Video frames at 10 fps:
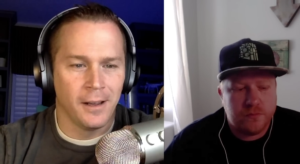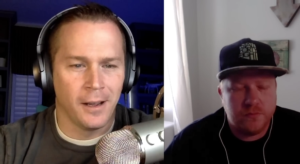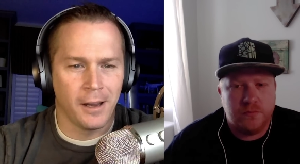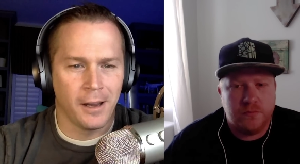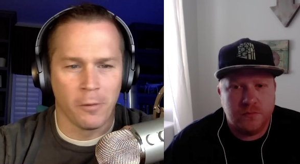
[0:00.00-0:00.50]

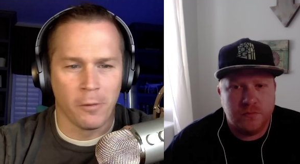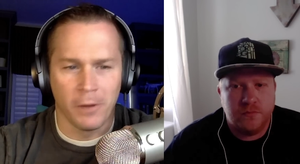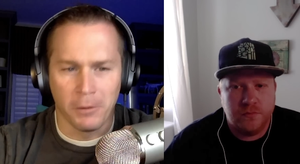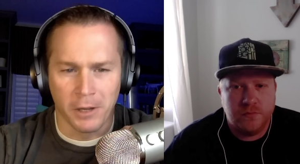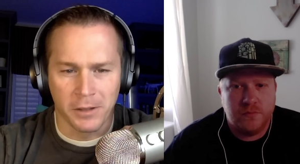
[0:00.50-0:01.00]
Speaker 1: I can't remember
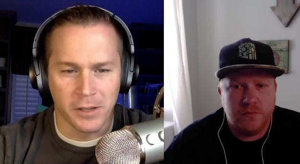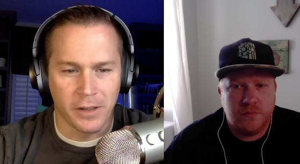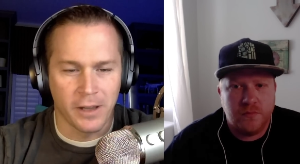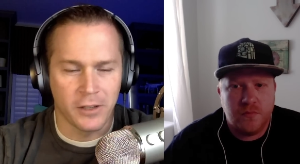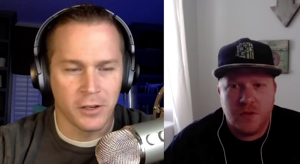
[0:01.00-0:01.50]
if anyone else was
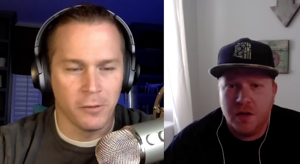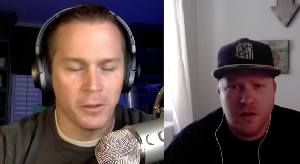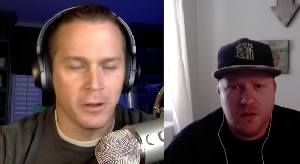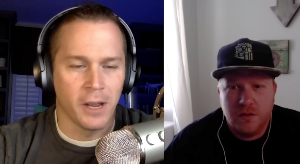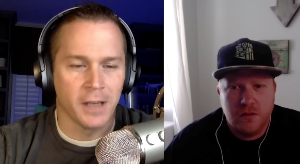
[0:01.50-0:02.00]
on that
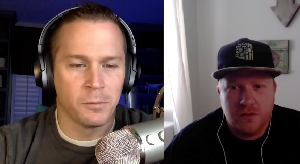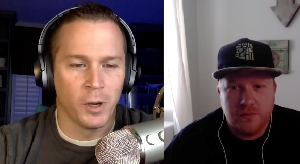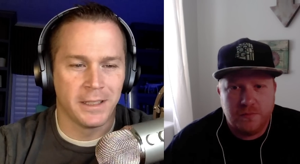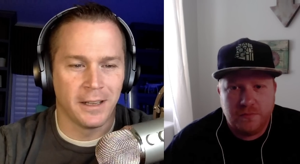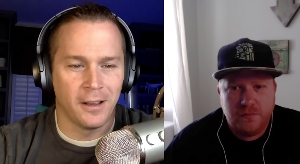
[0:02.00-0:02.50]
shoot with you guys,
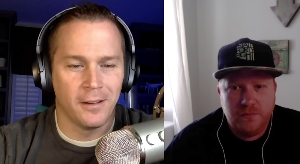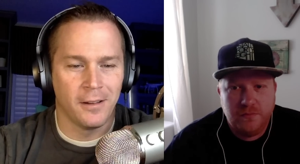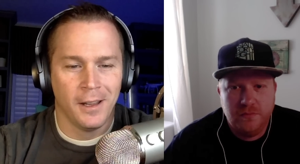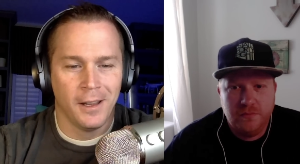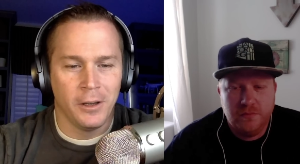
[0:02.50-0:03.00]
but
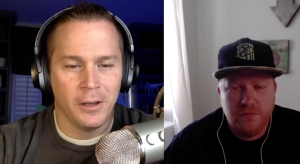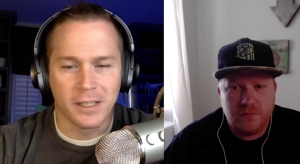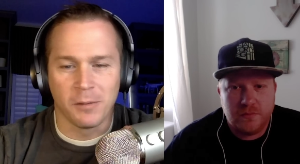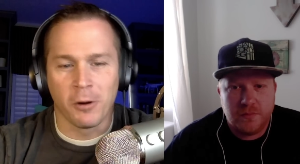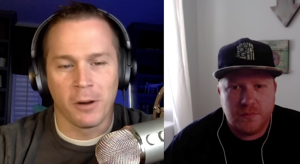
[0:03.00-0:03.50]
you
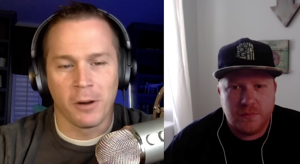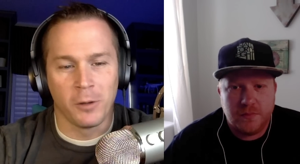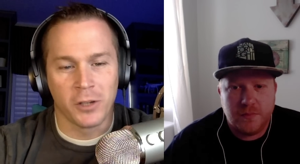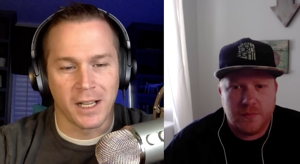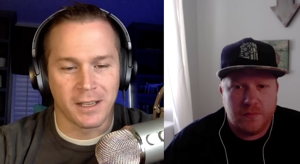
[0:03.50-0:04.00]
got some
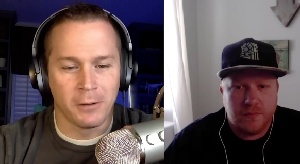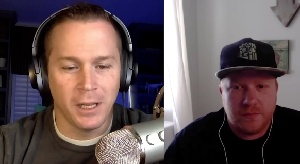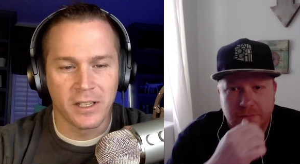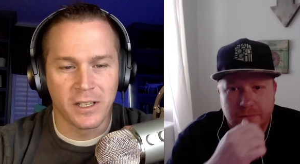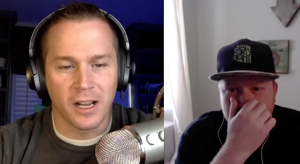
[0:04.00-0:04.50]
incredible shots. I
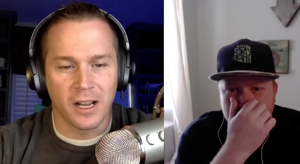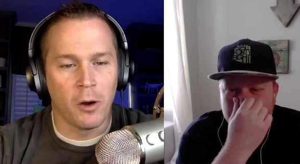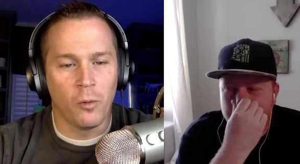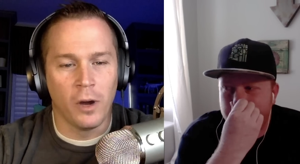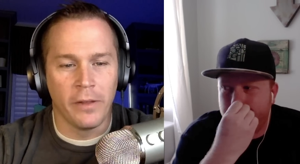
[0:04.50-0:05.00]
would love to talk
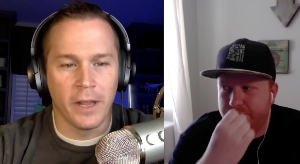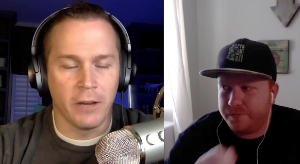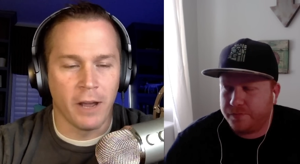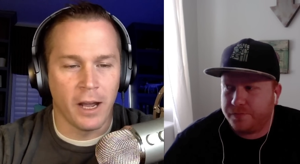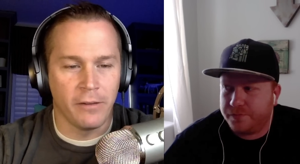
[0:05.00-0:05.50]
about one
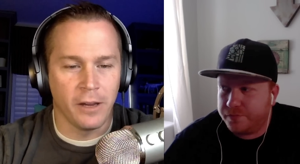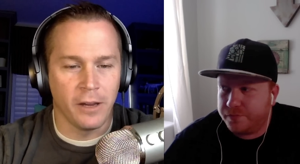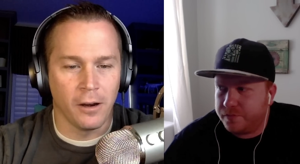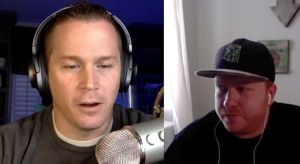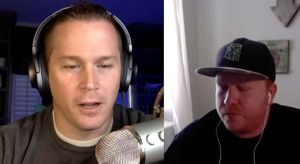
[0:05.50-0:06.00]
that you have
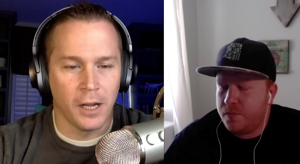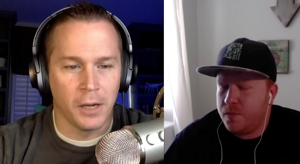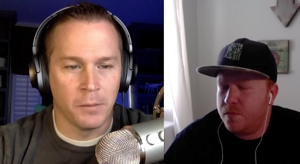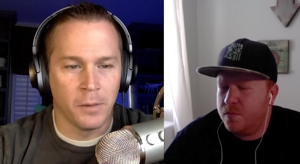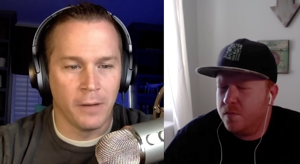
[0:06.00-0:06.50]
here
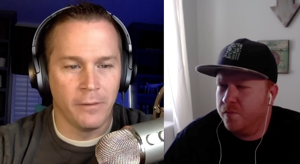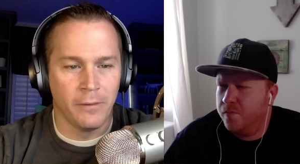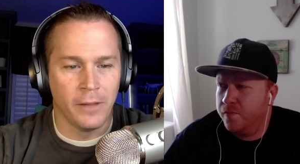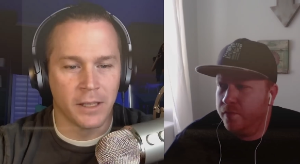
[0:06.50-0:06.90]
of